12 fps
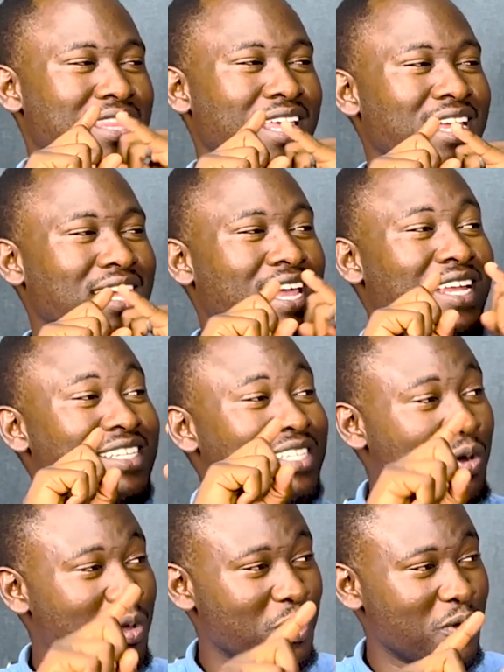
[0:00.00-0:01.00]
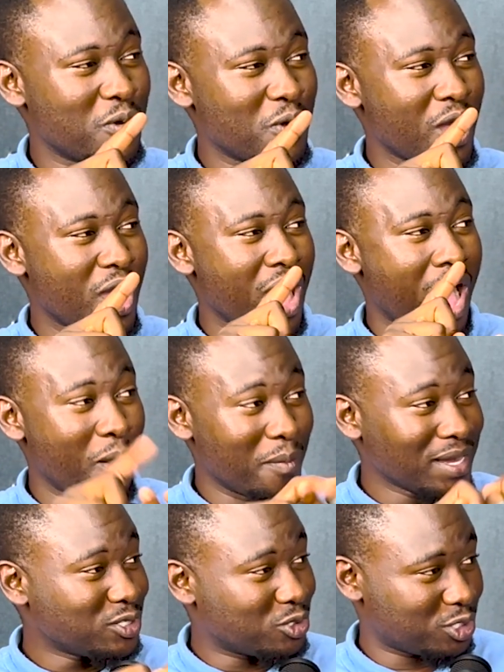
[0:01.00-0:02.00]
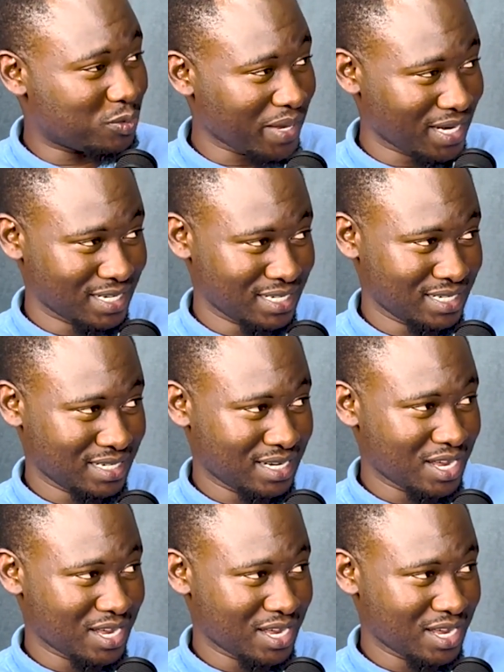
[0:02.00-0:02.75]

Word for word: They can tell you how much to spend